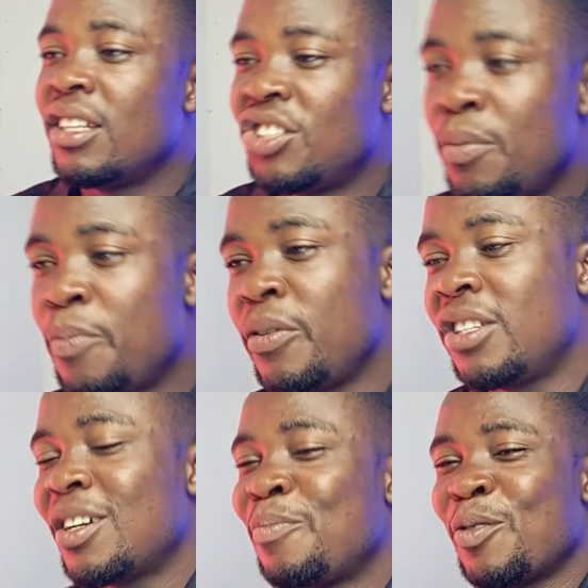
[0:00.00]
GBP
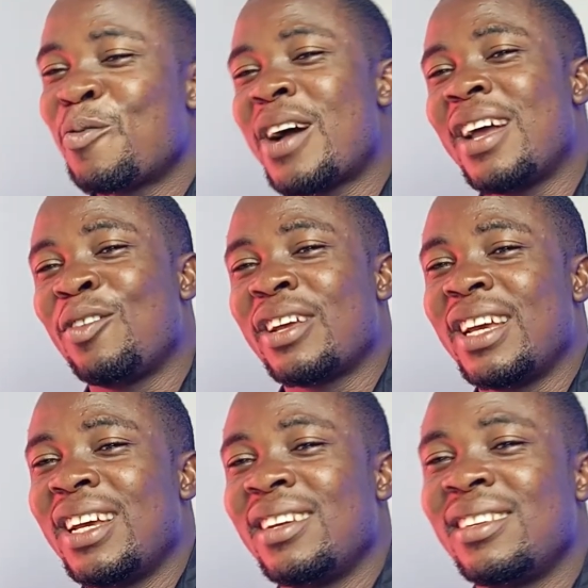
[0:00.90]
JPY.
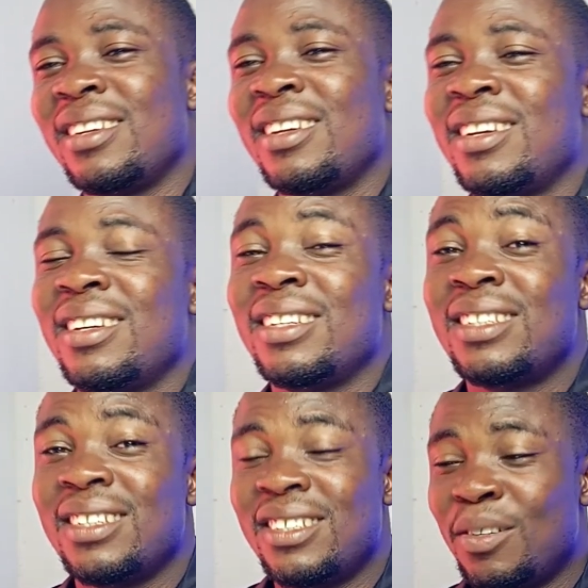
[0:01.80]
Okay,
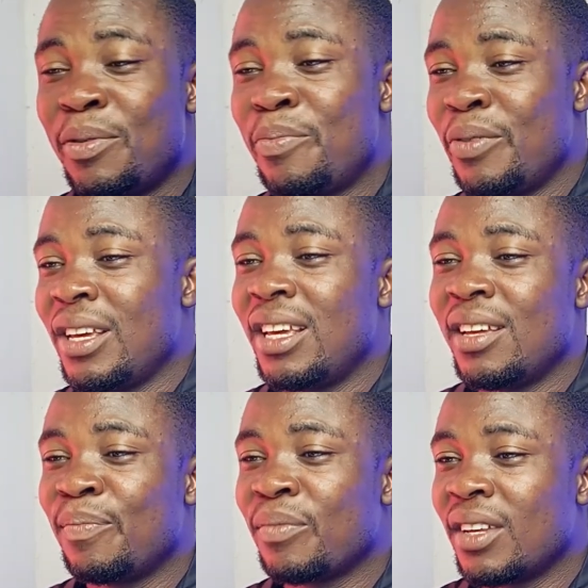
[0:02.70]
this is GBP
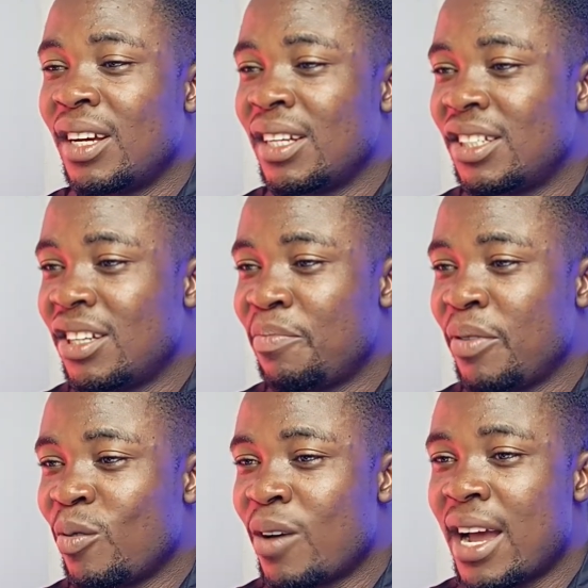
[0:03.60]
and
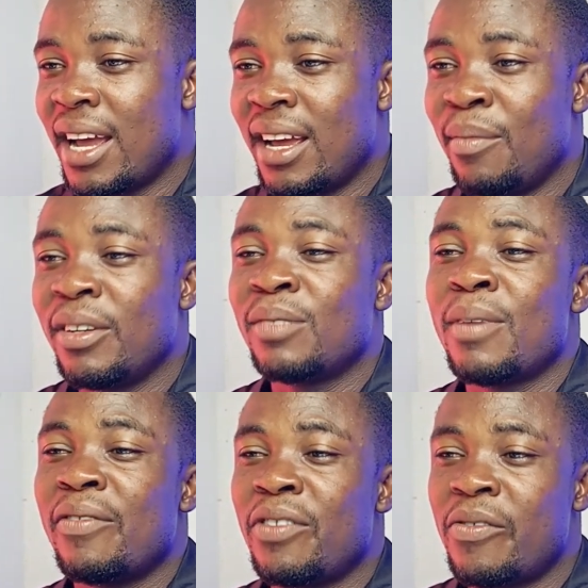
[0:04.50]
JPY. It's
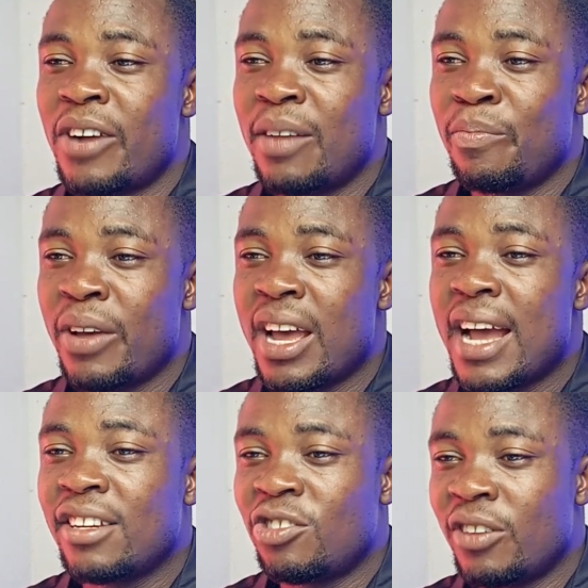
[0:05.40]
my favorite pair
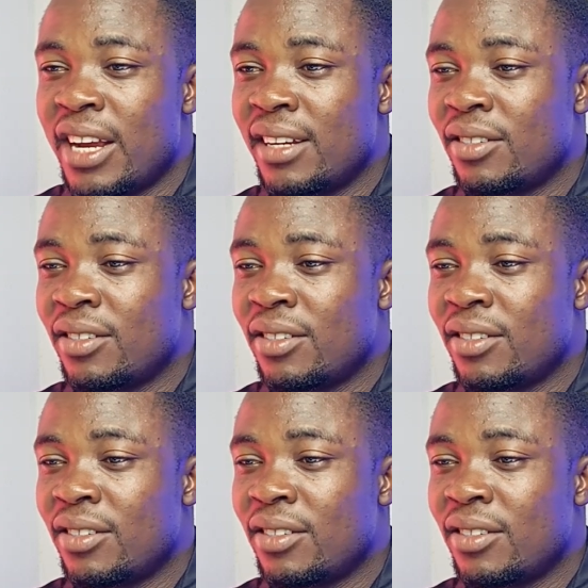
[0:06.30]
I trade.